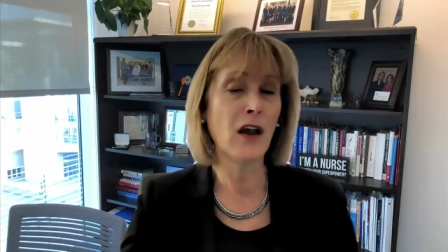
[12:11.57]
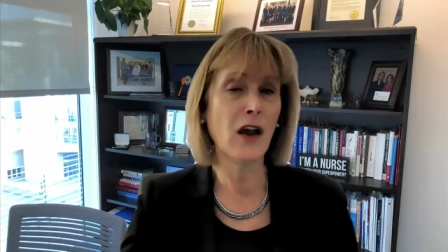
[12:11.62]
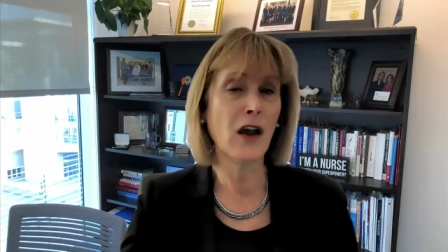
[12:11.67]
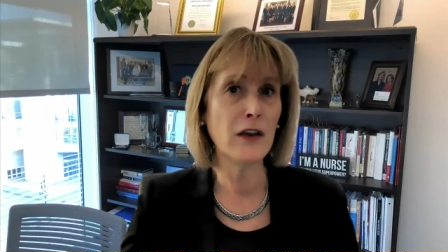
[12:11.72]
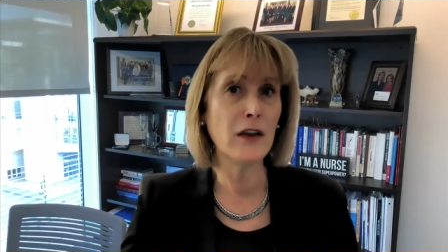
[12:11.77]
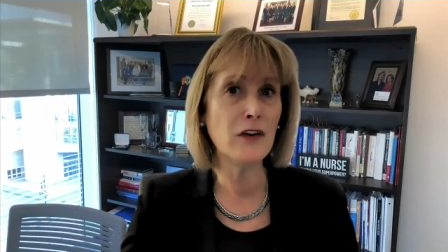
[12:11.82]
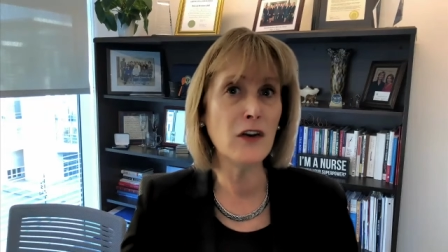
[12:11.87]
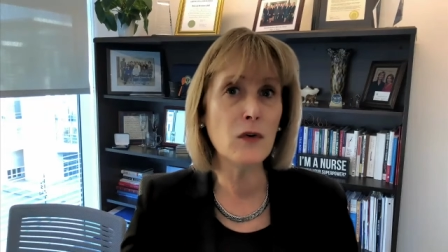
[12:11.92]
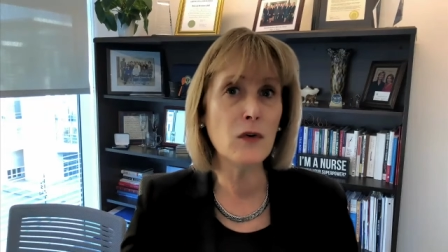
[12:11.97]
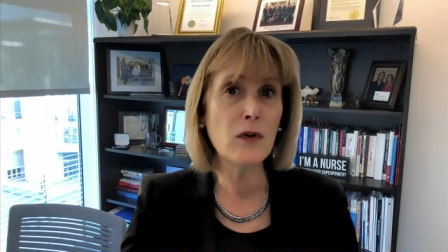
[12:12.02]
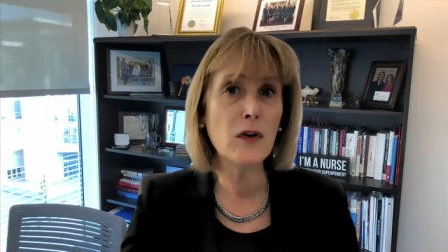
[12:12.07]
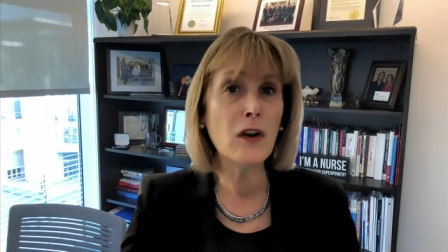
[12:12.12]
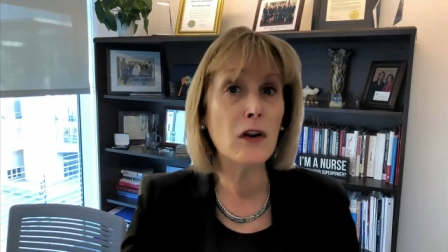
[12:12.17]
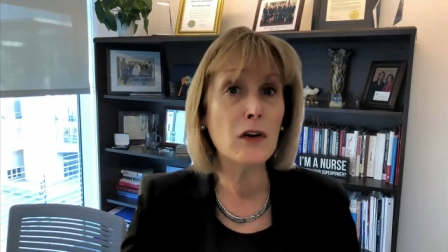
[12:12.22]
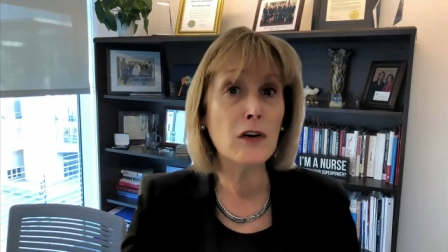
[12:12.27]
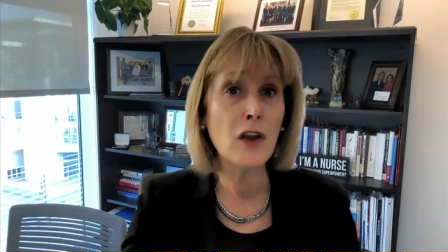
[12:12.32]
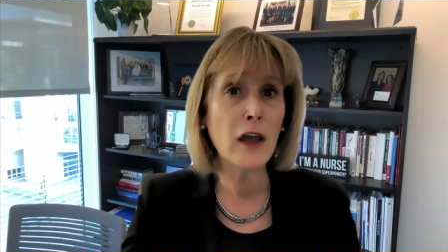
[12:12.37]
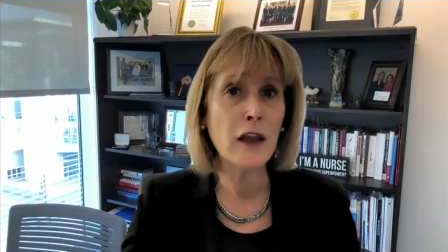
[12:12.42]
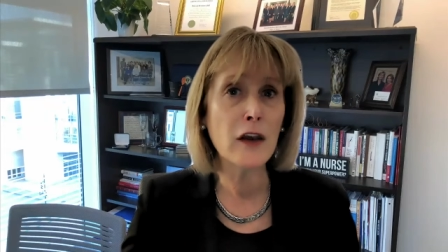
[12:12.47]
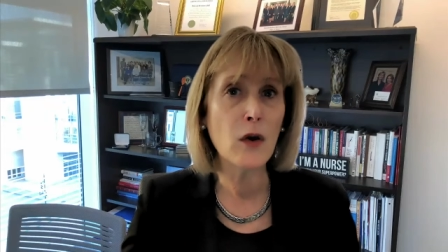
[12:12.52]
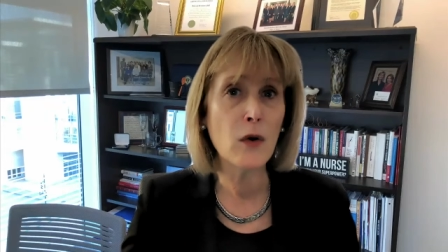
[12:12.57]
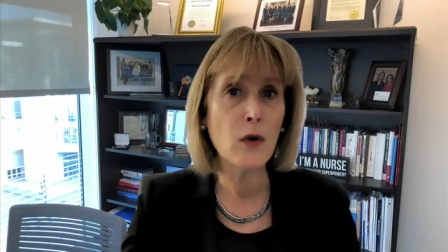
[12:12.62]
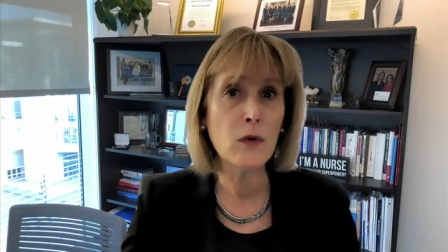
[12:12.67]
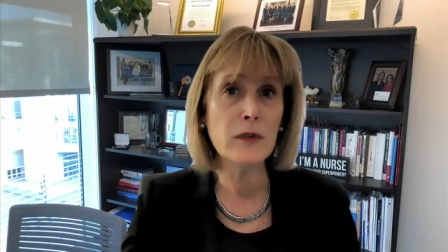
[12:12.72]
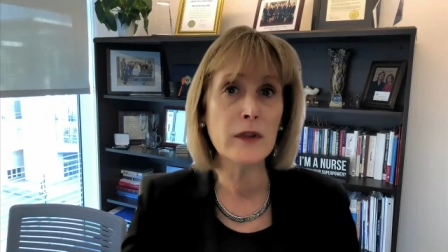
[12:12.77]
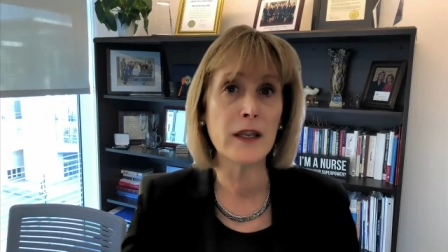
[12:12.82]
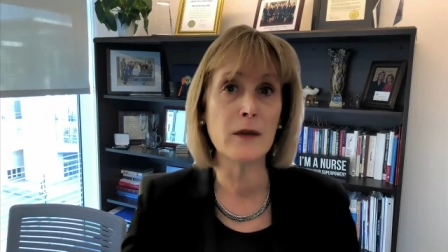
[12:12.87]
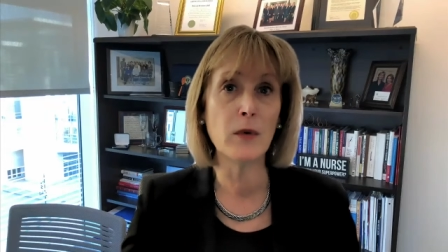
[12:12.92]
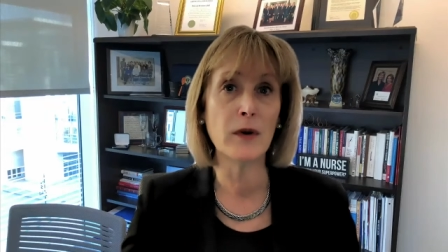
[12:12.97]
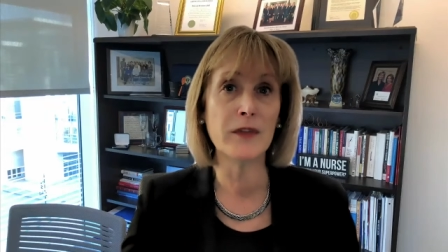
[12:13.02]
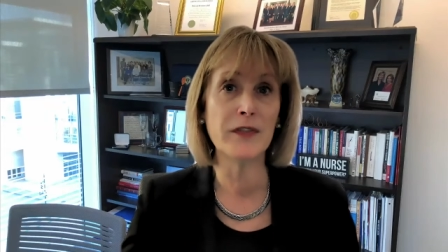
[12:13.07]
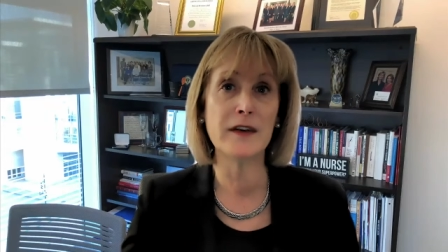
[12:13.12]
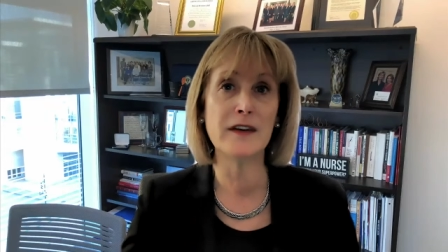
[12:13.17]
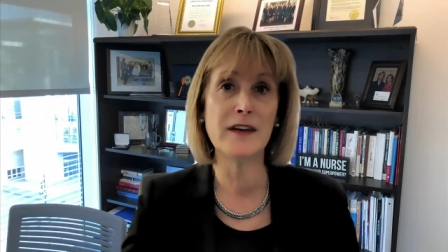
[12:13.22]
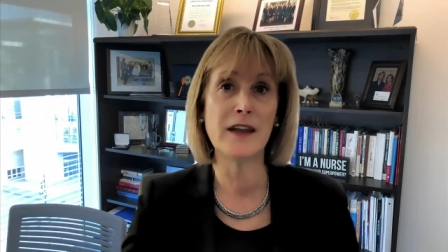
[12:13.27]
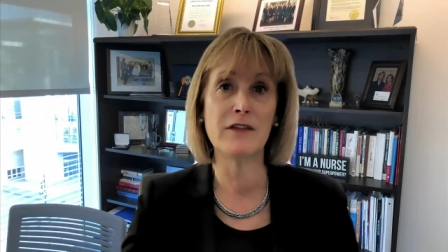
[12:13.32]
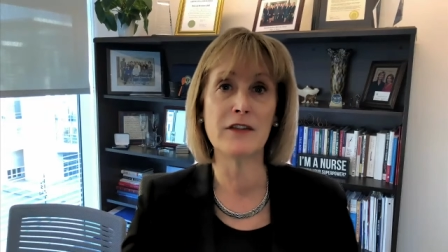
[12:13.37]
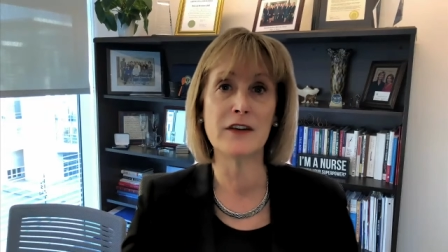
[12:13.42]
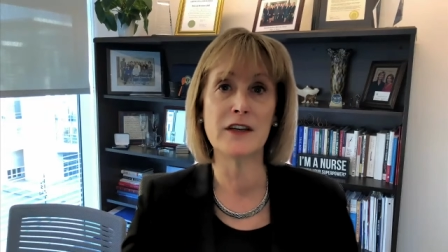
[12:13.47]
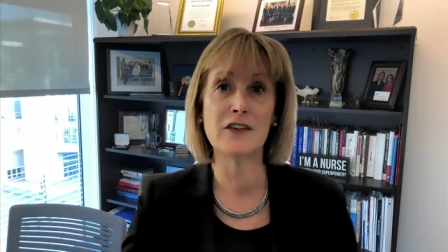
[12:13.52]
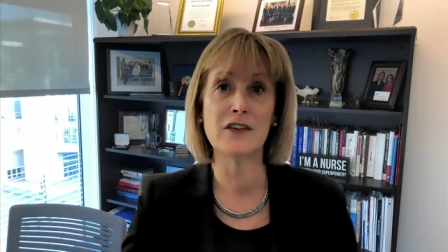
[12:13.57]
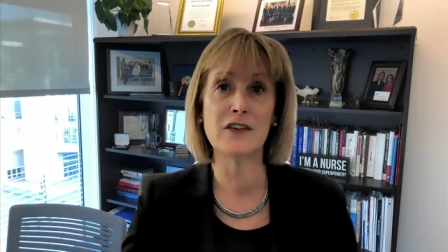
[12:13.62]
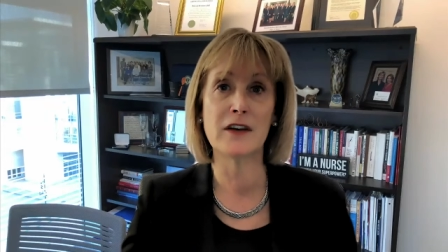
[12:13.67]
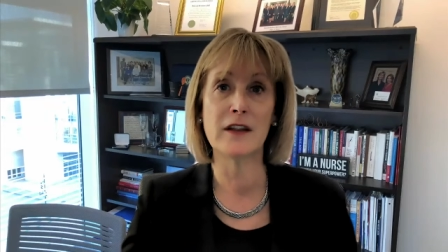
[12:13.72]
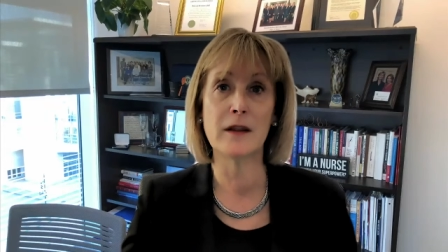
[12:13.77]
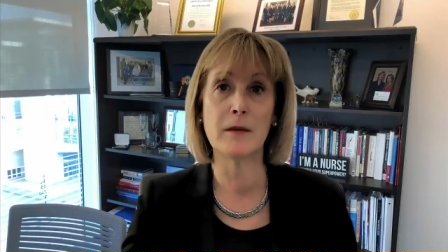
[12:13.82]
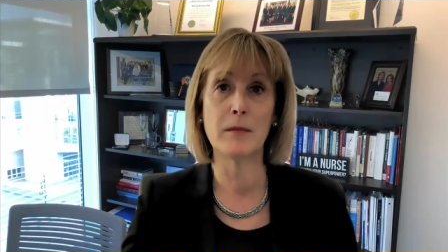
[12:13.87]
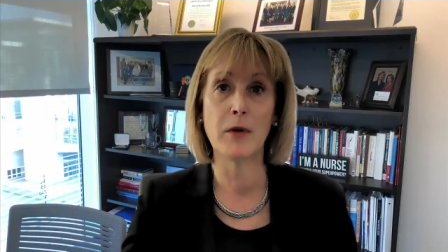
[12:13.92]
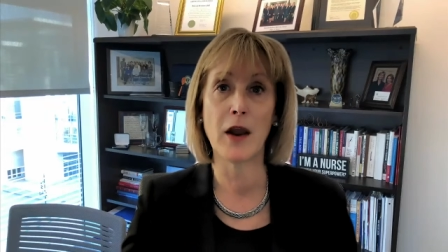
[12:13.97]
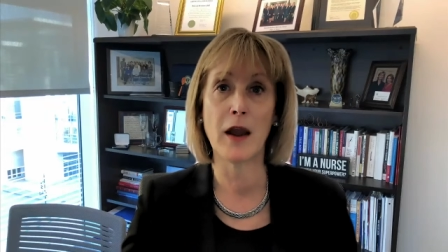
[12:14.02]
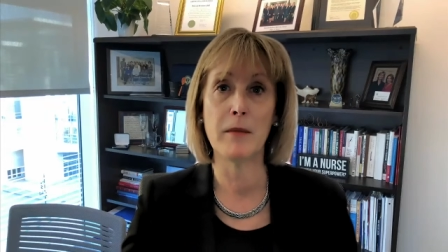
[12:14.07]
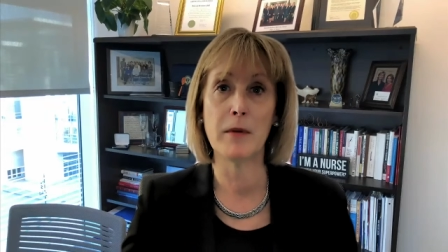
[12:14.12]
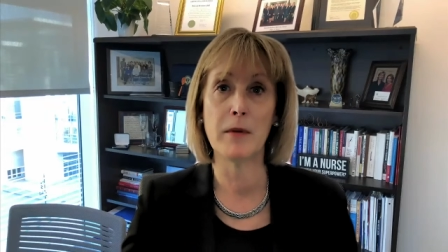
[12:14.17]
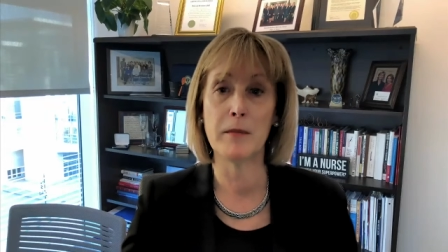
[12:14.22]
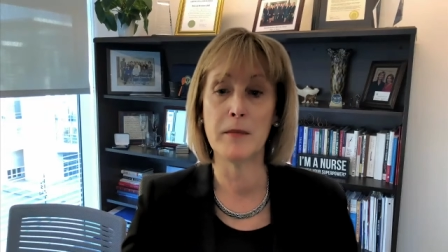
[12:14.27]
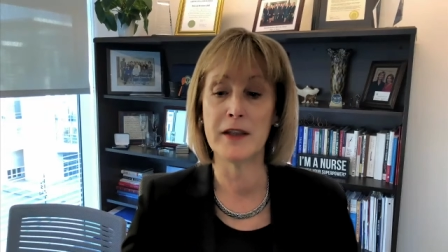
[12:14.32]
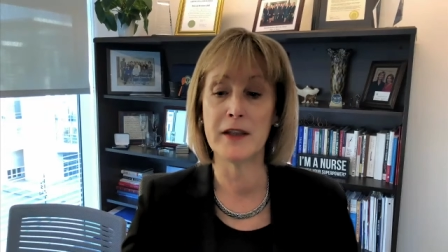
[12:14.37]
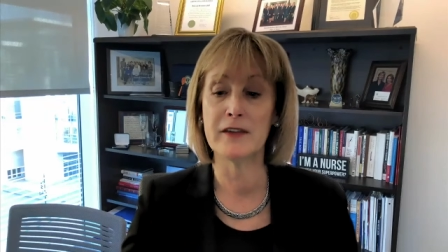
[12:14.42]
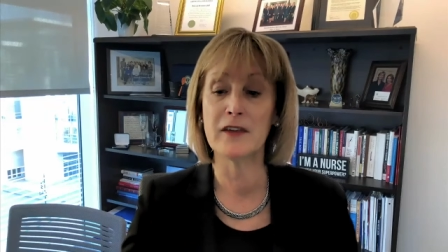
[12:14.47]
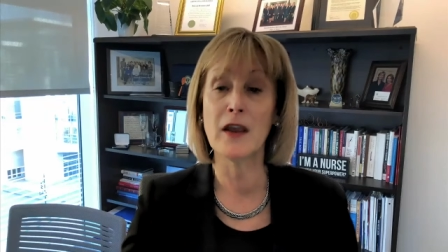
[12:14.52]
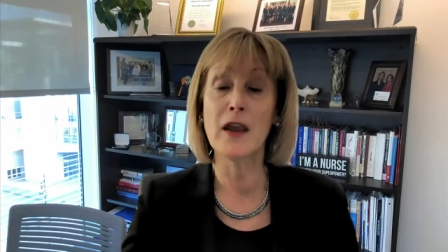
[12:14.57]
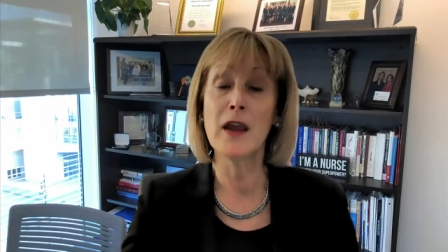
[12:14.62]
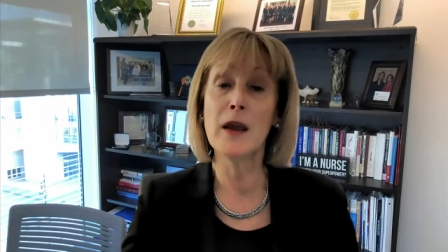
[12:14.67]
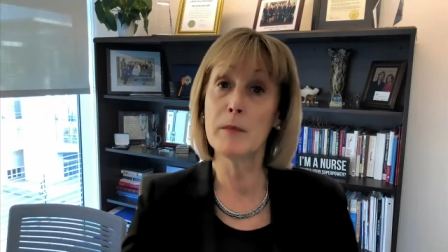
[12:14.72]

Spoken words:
on not only what the definition of the problem is,